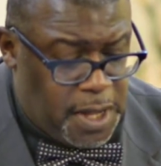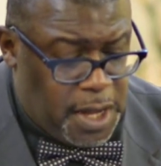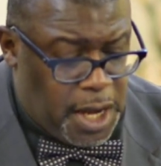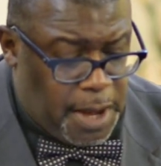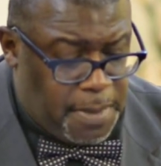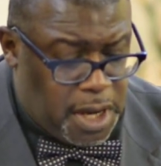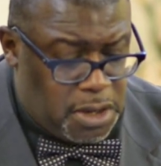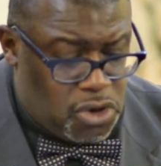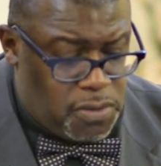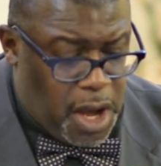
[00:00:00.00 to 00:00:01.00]

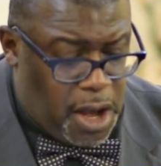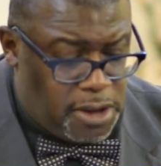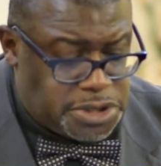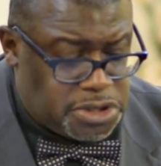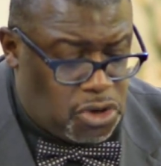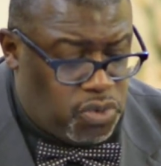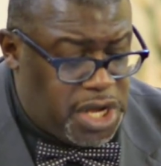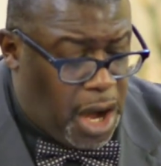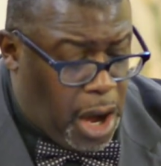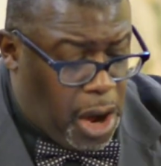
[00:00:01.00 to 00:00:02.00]
Among whom also
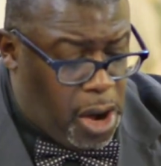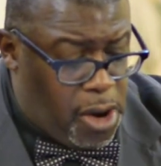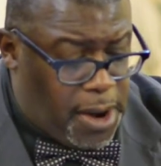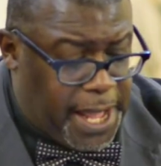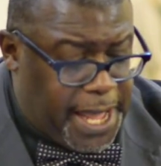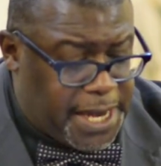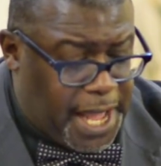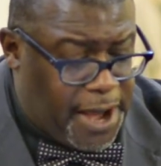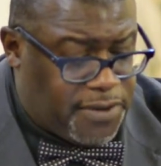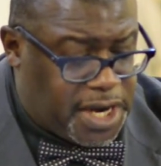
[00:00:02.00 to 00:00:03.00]
we all had
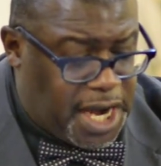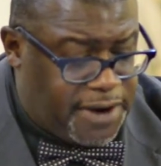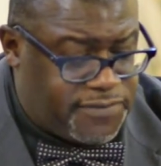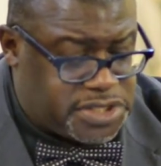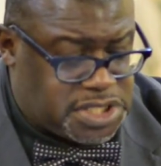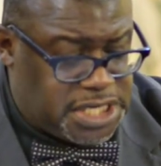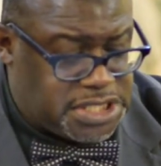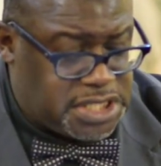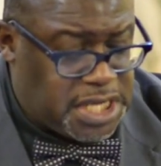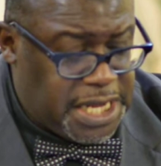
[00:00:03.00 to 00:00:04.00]
our
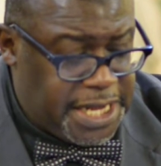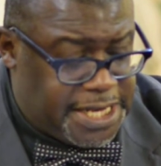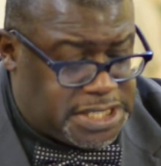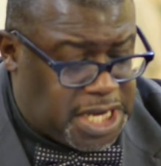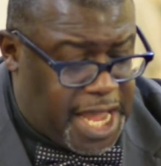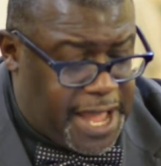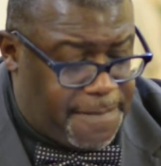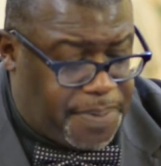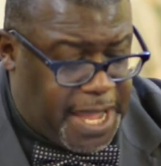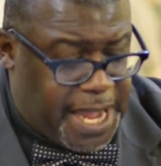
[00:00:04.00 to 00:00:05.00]
conversation in
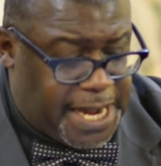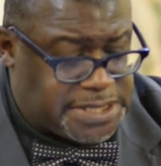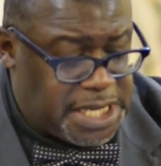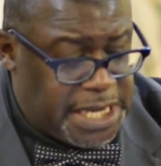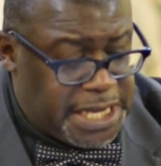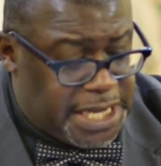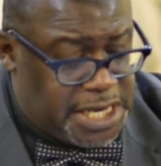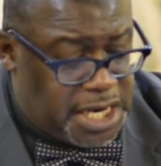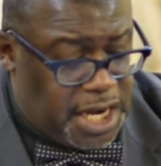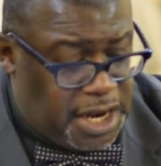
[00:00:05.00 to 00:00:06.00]
time past, in
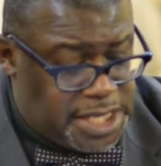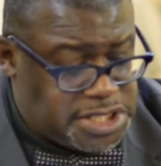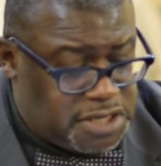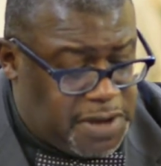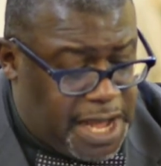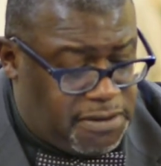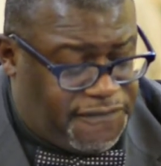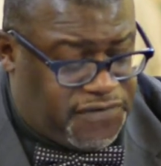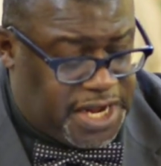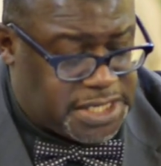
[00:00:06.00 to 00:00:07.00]
the lust of our
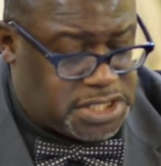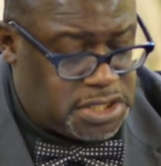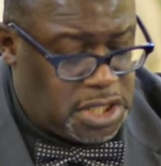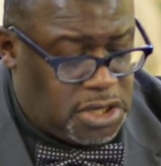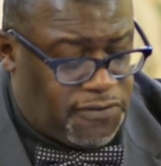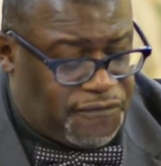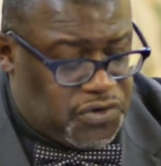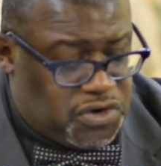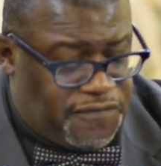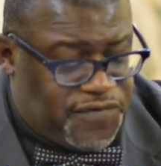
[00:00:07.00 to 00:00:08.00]
flesh,
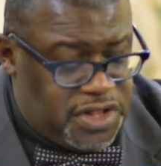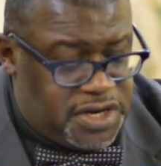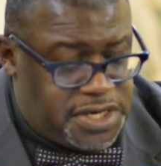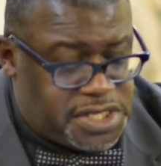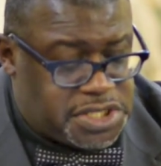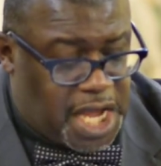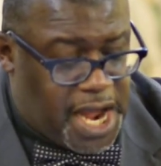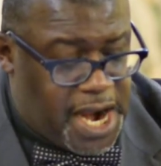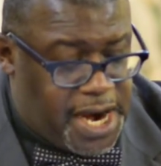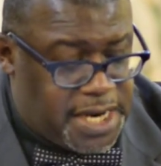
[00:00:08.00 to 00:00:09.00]
fulfilling the
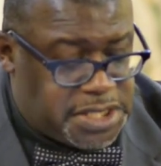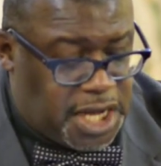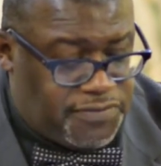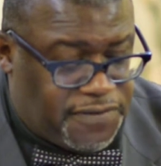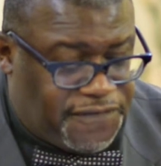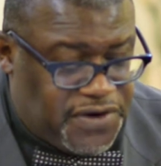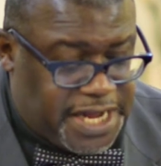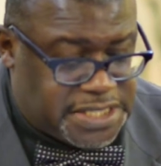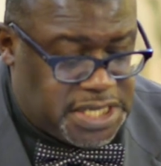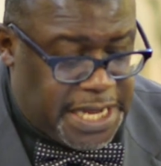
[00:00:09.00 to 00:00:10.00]
desires of the flesh